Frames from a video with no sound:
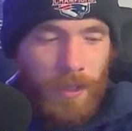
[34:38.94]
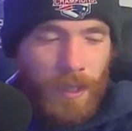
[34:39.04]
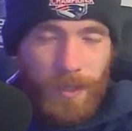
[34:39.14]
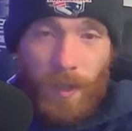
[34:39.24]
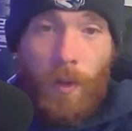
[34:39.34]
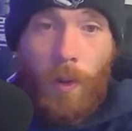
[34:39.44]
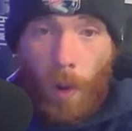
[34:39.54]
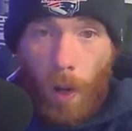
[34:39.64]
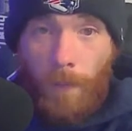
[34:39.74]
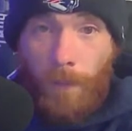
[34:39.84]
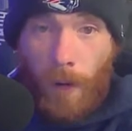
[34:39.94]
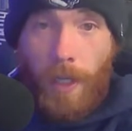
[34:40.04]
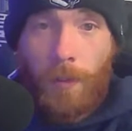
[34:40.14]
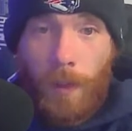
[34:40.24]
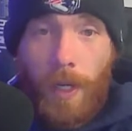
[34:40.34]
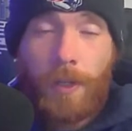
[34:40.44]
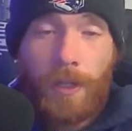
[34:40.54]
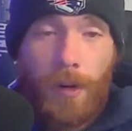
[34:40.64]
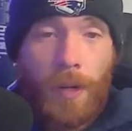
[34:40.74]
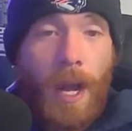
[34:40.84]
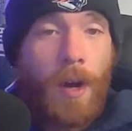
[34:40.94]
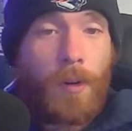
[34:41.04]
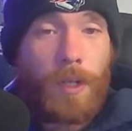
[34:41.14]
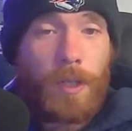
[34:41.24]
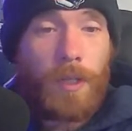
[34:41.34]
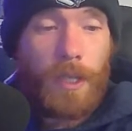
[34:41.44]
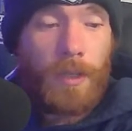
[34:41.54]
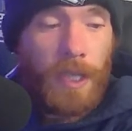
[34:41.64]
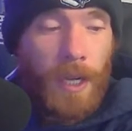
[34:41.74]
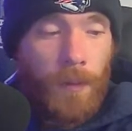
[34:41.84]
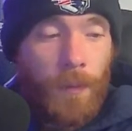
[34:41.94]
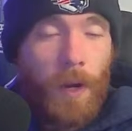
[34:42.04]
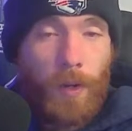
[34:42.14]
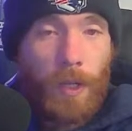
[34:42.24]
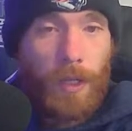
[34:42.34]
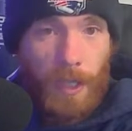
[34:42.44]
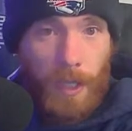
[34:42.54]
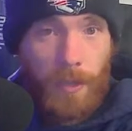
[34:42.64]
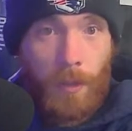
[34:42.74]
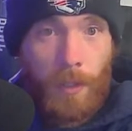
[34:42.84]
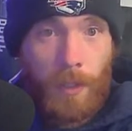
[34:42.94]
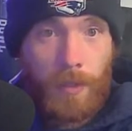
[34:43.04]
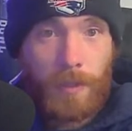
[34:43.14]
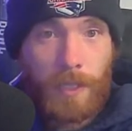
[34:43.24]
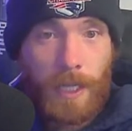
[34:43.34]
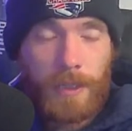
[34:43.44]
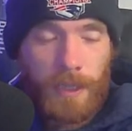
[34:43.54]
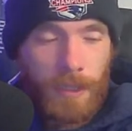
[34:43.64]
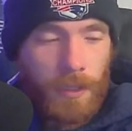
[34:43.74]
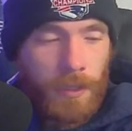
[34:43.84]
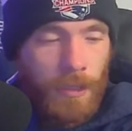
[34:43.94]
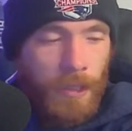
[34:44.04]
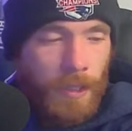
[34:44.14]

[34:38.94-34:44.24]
That is a long fucking way to go down in the NFL, getting hit it the way that these guys get hit.